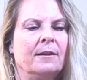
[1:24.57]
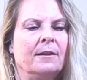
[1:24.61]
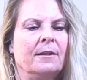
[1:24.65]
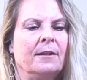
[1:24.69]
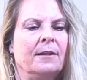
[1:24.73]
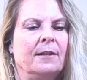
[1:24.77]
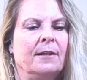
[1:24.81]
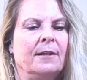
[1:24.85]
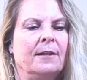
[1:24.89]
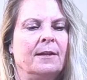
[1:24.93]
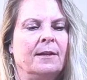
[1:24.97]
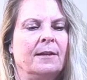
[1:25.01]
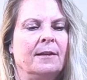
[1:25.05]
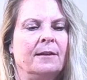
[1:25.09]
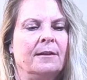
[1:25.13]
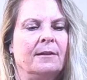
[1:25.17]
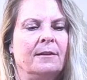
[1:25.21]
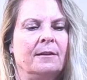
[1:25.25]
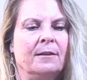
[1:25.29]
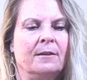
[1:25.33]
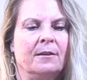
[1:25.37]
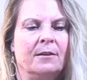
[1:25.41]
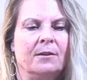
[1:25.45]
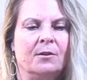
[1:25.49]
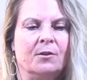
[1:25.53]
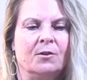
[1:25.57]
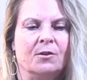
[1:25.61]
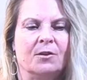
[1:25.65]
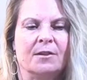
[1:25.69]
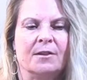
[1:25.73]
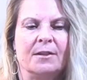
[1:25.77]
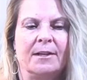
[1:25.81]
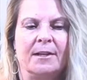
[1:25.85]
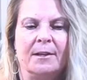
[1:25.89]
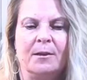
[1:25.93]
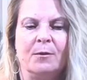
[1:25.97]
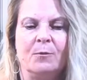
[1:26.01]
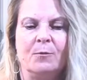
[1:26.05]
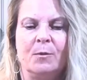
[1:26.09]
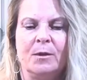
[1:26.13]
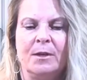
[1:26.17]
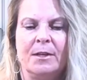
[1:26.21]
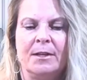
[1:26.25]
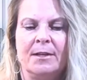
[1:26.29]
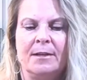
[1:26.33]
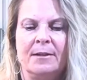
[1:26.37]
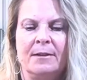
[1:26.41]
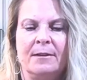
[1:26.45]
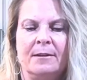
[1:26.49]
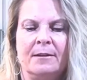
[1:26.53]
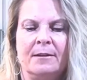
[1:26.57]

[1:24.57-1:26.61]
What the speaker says: And your second one.